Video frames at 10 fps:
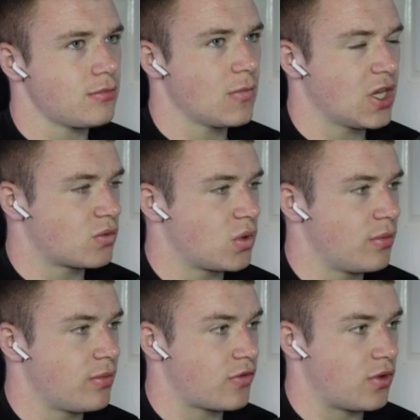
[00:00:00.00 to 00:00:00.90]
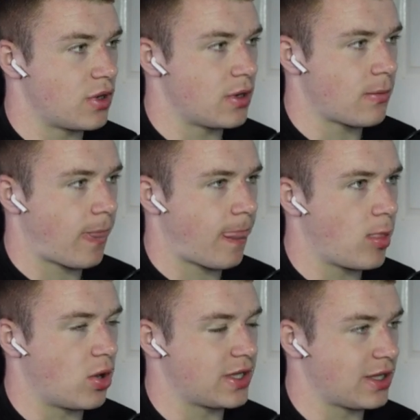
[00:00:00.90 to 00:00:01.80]
squat before
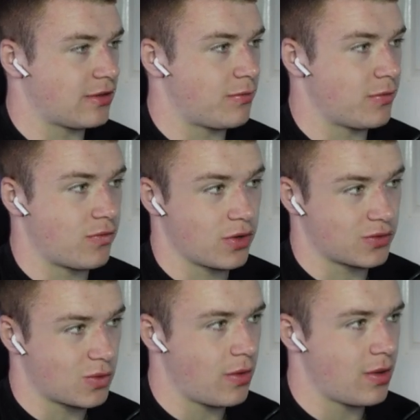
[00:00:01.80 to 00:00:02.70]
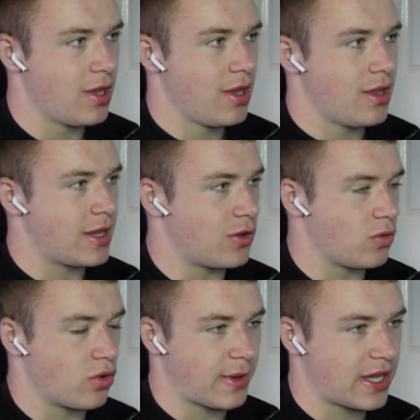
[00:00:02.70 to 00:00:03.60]
or a deadlift before a squat that your
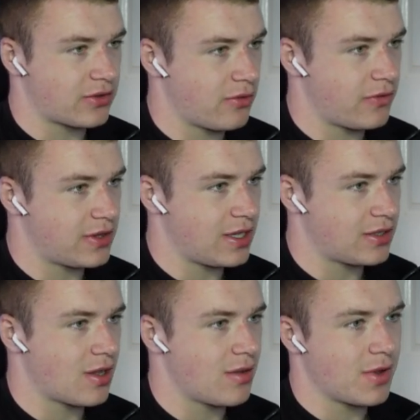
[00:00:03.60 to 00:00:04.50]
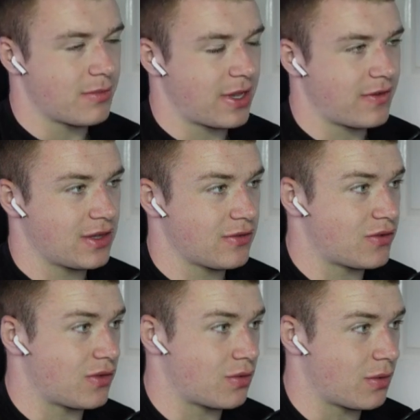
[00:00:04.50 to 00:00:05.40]
lower back's too fatigued, but you might find
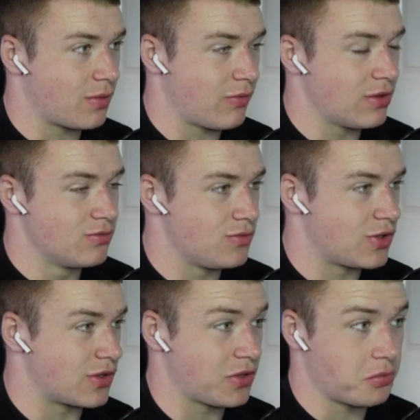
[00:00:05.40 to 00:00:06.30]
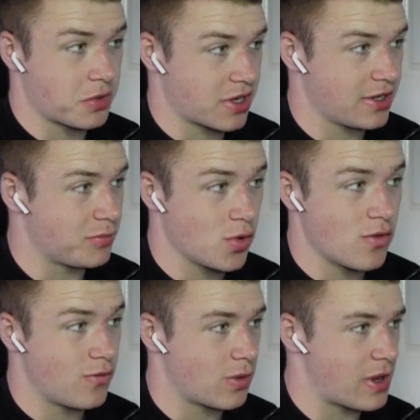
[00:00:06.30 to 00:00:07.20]
if you swap them around, you can still progress
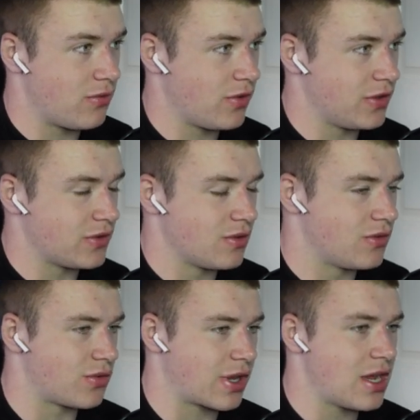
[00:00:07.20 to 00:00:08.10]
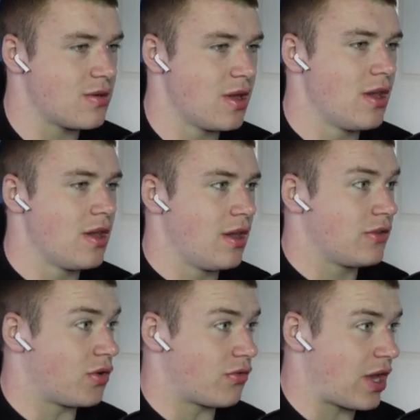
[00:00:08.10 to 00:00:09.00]
both for whatever reason. So again,
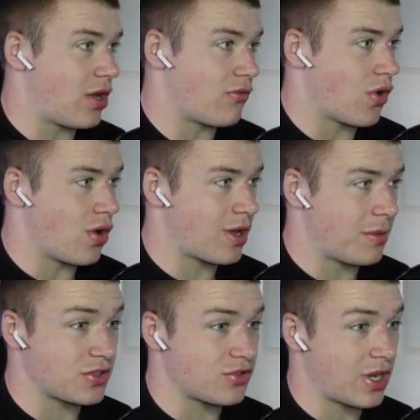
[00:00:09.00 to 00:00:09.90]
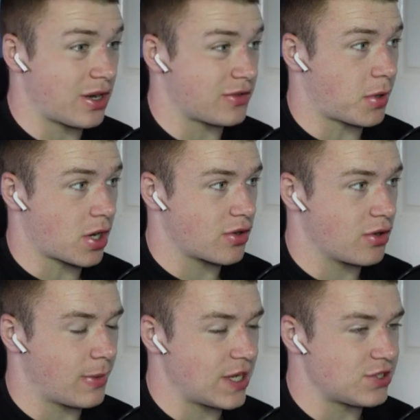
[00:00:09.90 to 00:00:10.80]
it's not right or wrong. I'm just trying to spark your
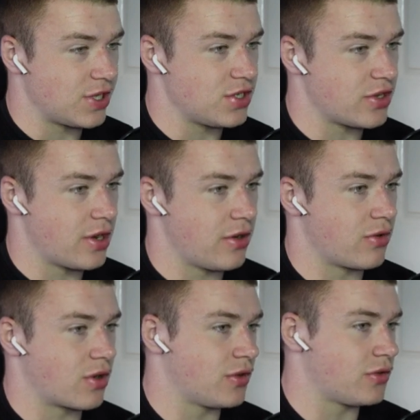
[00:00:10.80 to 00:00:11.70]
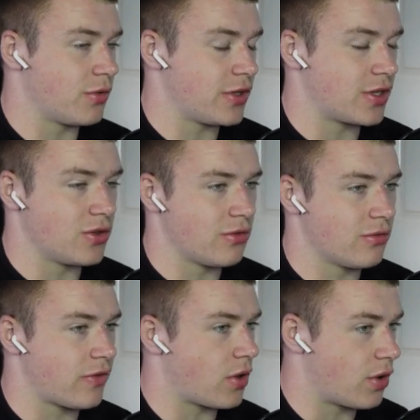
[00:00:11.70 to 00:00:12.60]
imagination in regards to what you can do
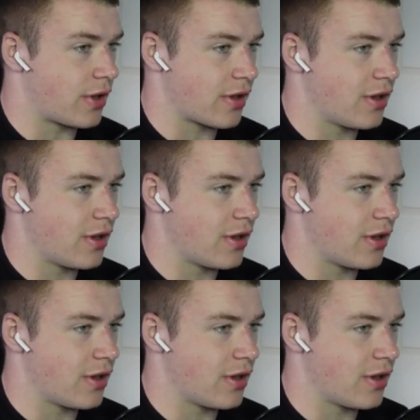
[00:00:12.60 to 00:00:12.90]
with the order.